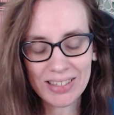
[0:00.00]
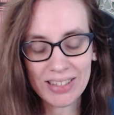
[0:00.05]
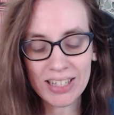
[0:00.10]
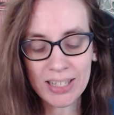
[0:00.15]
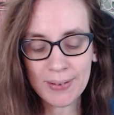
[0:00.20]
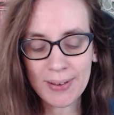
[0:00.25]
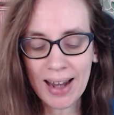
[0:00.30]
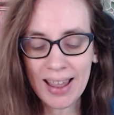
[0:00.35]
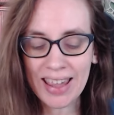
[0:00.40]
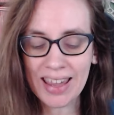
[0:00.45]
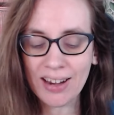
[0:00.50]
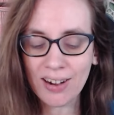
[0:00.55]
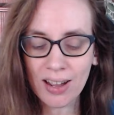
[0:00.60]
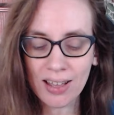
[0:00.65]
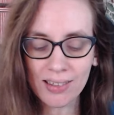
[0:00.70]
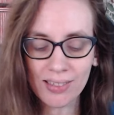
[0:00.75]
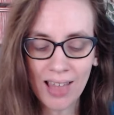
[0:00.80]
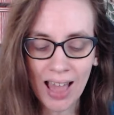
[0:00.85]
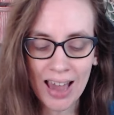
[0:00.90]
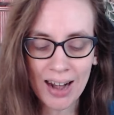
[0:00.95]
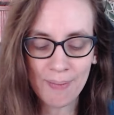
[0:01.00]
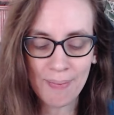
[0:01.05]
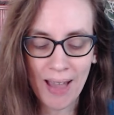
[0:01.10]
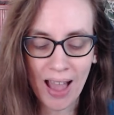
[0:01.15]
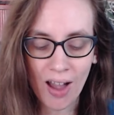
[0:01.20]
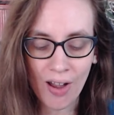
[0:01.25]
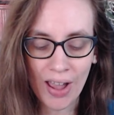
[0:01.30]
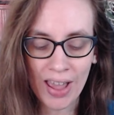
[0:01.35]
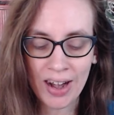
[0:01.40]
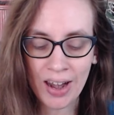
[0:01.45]
this one I hear a lot
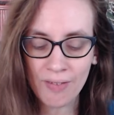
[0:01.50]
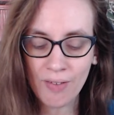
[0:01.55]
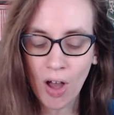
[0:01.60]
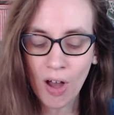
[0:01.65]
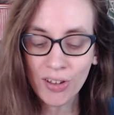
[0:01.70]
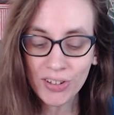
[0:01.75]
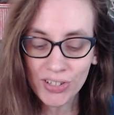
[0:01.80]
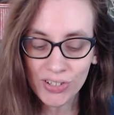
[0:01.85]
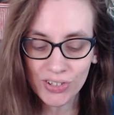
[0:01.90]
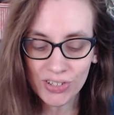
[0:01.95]
about, and I've also